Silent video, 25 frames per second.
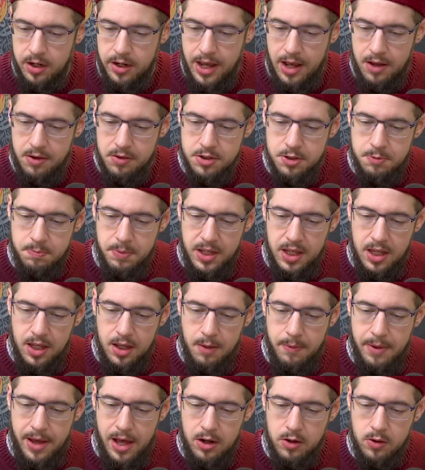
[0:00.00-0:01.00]
Now, speaking
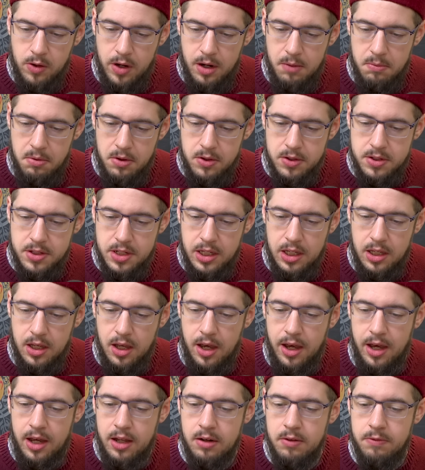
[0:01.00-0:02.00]
about credibility
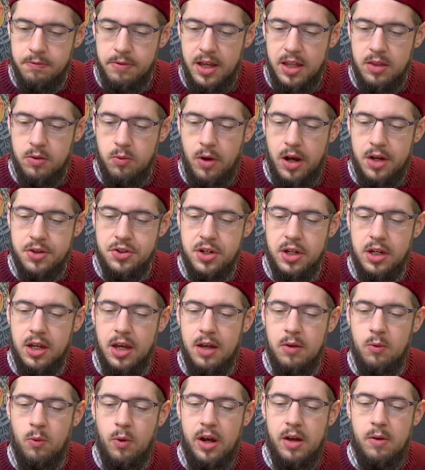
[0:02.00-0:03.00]
and faith washing
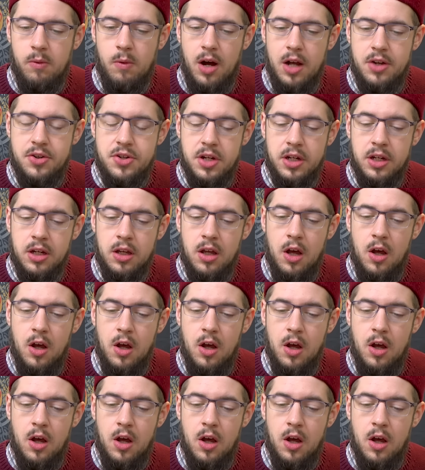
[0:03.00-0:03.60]
and whitewashing,